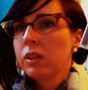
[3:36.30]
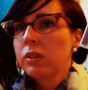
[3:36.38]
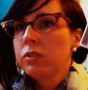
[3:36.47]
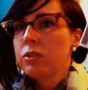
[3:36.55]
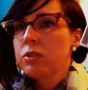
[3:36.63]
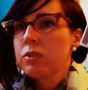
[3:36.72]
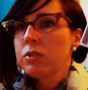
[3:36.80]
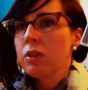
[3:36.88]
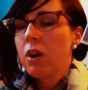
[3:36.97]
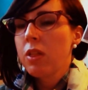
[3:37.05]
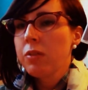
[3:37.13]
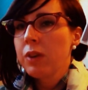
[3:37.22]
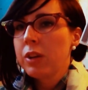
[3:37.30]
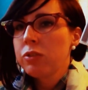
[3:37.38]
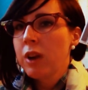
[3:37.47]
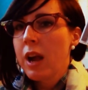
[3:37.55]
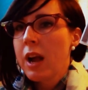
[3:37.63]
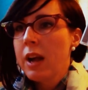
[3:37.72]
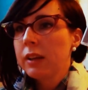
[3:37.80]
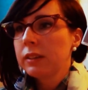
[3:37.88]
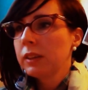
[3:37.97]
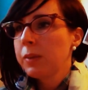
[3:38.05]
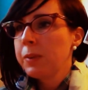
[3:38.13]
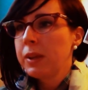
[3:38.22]
just on the right track.
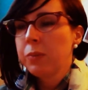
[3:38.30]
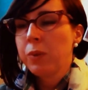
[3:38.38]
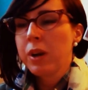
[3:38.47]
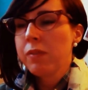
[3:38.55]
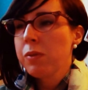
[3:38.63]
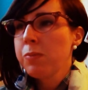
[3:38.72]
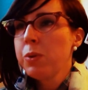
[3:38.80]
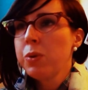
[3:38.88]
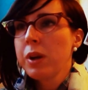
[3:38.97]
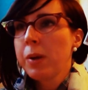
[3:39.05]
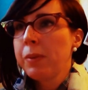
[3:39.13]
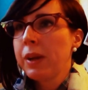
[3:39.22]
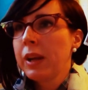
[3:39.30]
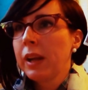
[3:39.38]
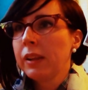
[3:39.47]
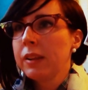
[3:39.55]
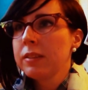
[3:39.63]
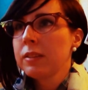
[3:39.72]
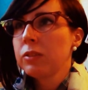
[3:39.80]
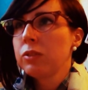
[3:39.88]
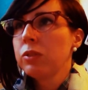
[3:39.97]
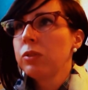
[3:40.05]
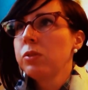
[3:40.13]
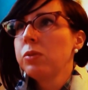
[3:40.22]
I mean, whatever mood I'm in, I listen
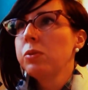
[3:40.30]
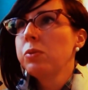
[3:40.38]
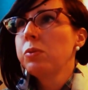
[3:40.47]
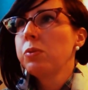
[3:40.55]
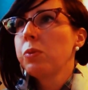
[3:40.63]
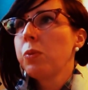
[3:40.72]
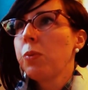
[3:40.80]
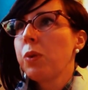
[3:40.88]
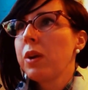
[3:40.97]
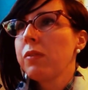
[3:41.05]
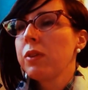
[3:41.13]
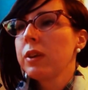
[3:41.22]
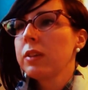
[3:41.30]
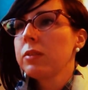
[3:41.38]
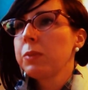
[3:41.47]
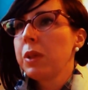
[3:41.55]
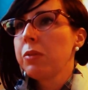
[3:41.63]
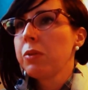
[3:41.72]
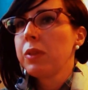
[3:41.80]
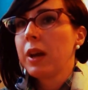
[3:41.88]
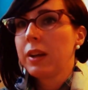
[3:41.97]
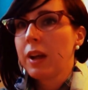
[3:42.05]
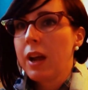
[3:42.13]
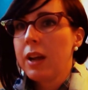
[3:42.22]
to whatever gets me through that
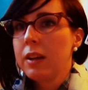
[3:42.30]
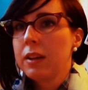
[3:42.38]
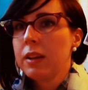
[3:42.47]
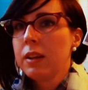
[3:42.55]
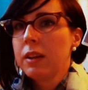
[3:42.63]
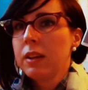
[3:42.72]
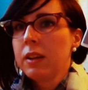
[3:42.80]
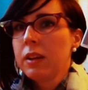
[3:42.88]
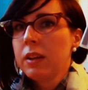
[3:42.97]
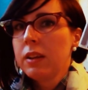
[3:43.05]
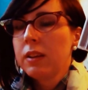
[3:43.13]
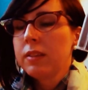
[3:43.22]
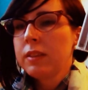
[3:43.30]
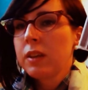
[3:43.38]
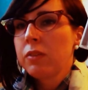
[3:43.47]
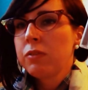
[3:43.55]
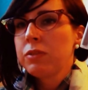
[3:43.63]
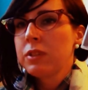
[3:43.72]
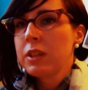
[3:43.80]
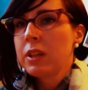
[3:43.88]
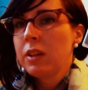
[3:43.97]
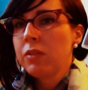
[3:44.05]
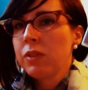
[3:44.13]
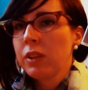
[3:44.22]
night. Instead of sitting
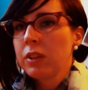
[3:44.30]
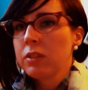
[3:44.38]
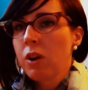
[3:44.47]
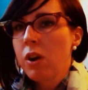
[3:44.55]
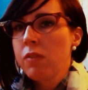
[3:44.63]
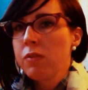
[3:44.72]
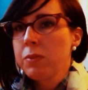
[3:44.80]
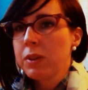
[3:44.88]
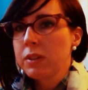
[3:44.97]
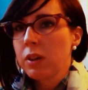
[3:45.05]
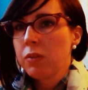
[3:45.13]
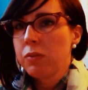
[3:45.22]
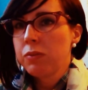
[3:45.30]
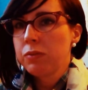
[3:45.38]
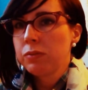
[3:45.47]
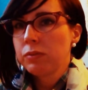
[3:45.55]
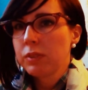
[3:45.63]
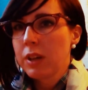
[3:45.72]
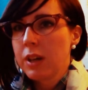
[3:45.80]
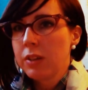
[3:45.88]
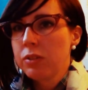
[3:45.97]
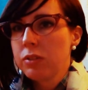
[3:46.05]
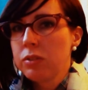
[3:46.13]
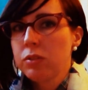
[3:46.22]
and feeling sorry for myself, I
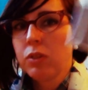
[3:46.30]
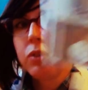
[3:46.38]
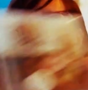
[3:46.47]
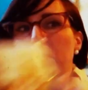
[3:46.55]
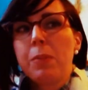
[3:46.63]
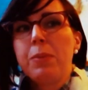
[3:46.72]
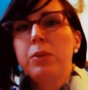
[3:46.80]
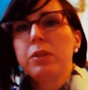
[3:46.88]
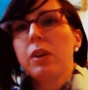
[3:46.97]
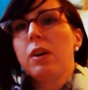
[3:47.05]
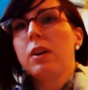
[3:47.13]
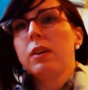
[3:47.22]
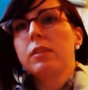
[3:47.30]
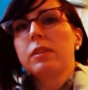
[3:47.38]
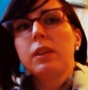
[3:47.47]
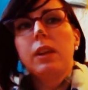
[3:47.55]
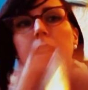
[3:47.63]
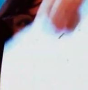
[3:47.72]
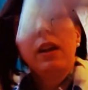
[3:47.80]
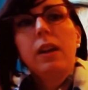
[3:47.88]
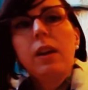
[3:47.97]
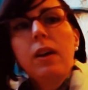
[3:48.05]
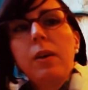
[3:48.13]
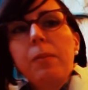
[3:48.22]
just turn my music on. And
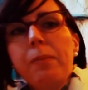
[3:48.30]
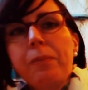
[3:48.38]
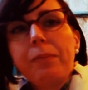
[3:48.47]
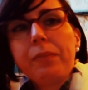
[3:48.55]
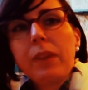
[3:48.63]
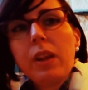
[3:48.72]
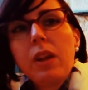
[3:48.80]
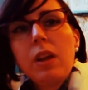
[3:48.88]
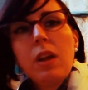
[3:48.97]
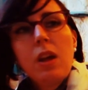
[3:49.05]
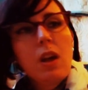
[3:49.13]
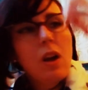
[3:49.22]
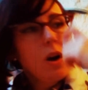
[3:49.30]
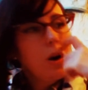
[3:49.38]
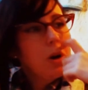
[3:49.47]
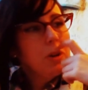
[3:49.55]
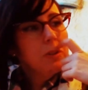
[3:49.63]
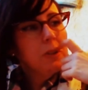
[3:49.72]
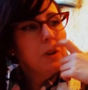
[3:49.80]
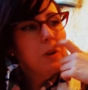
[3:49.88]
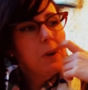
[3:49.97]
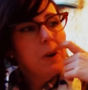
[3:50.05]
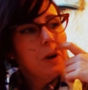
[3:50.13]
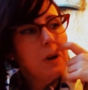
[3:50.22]

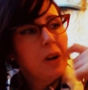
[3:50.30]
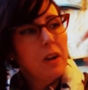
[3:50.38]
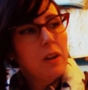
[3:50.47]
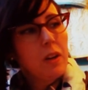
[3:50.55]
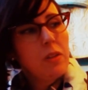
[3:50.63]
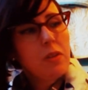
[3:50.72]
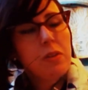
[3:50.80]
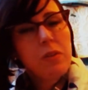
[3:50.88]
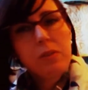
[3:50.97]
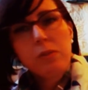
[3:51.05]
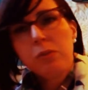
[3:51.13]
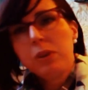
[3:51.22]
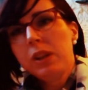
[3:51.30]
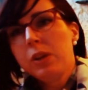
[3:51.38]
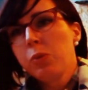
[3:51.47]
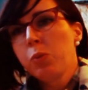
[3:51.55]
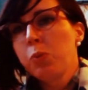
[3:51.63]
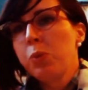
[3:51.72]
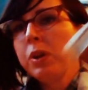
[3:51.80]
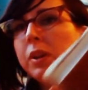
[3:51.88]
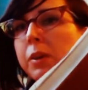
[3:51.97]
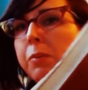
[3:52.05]
also, another really, really